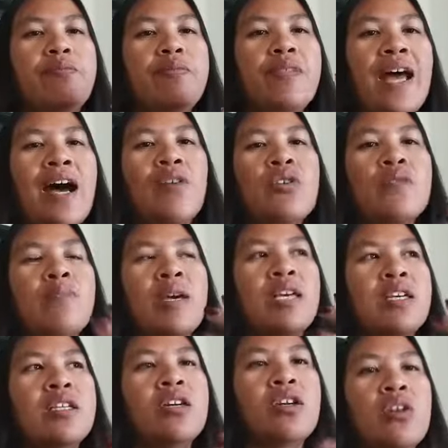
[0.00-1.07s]
Now you're
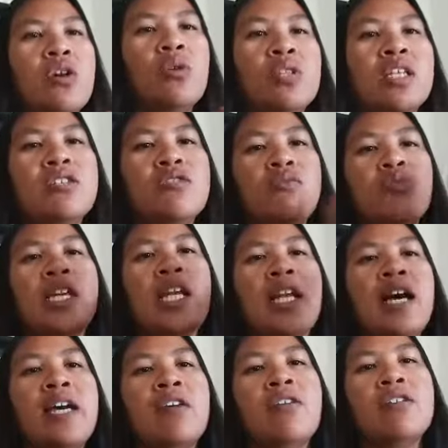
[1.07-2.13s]
making a goal that's
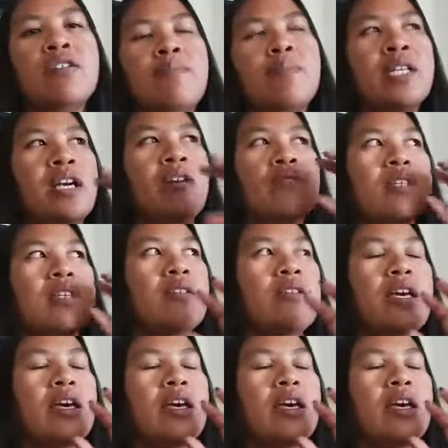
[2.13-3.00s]
relying on somebody else.